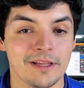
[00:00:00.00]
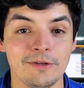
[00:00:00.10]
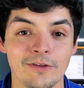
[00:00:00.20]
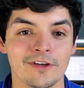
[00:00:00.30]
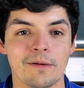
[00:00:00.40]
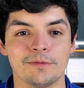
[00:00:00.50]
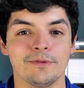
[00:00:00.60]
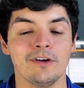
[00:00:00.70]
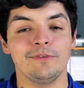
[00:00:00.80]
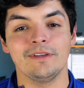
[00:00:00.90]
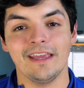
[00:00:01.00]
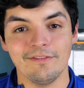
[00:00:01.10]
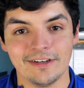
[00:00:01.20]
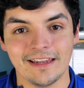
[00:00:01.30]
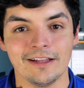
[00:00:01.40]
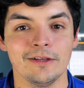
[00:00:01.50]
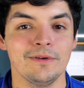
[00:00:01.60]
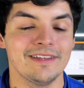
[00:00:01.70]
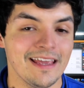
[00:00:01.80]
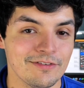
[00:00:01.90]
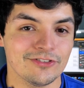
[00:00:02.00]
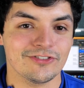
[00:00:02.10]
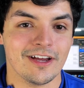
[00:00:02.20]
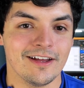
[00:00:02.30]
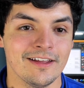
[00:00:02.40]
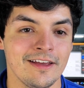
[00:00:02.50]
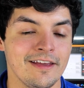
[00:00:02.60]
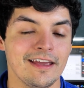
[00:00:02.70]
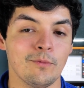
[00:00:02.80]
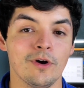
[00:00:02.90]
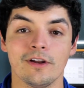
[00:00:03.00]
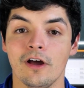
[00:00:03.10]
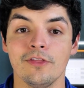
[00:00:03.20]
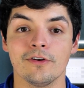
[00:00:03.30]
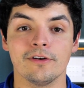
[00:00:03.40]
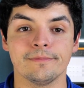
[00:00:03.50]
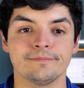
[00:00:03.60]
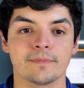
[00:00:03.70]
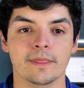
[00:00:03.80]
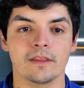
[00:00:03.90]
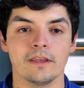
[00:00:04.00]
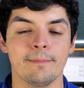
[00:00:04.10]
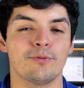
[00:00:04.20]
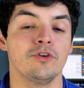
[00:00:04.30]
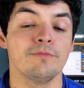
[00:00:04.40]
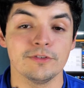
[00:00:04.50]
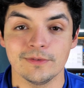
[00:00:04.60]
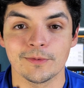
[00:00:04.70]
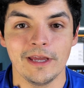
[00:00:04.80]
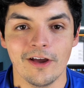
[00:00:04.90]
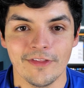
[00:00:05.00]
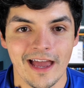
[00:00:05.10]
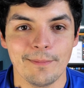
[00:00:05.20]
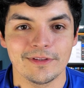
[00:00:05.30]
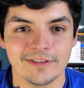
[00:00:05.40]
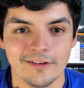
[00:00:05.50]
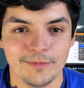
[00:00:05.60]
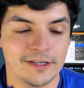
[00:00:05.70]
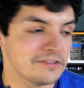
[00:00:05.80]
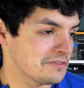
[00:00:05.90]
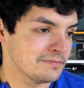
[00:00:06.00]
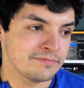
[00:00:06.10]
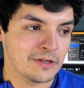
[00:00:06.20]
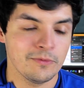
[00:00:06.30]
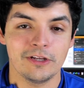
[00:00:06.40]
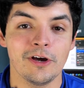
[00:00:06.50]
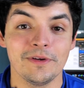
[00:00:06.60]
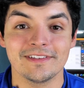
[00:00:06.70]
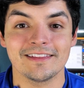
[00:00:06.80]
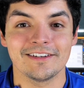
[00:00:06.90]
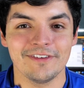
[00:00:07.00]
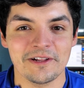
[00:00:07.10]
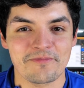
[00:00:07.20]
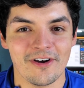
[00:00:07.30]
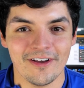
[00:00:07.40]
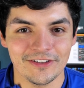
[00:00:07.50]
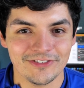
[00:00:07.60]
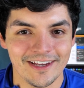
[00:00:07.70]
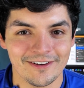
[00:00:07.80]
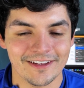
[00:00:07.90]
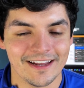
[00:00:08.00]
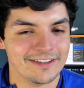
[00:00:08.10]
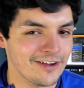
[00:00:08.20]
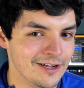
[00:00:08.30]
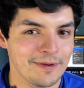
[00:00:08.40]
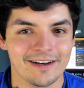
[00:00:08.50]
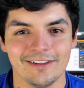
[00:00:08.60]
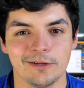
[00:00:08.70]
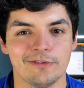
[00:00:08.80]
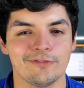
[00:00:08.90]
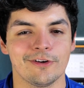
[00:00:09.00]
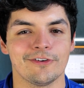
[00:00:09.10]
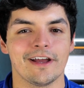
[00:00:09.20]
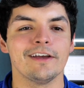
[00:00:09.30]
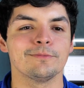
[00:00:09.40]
Let me know in the comments below if you gave it a download, gave it a shot, and what other improvements you would make on the app itself, because we can always get the developer on the channel to kind of talk about it a little bit further, guys.